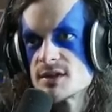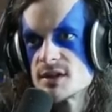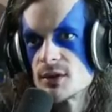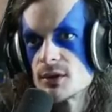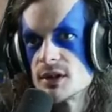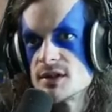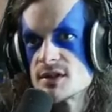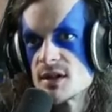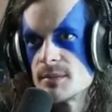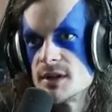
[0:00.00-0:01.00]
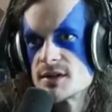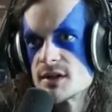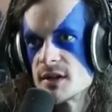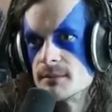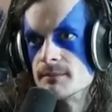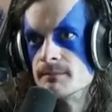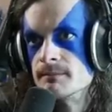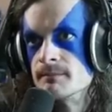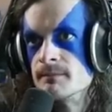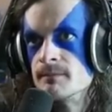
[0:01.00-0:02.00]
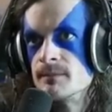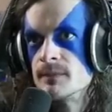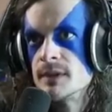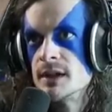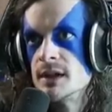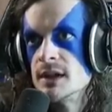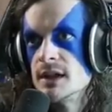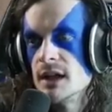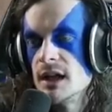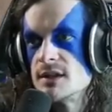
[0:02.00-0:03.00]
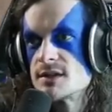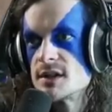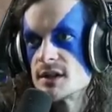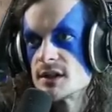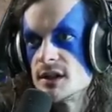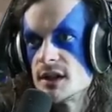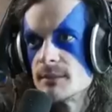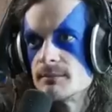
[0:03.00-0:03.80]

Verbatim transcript: Serral cleans it up insta. Instant cleanup.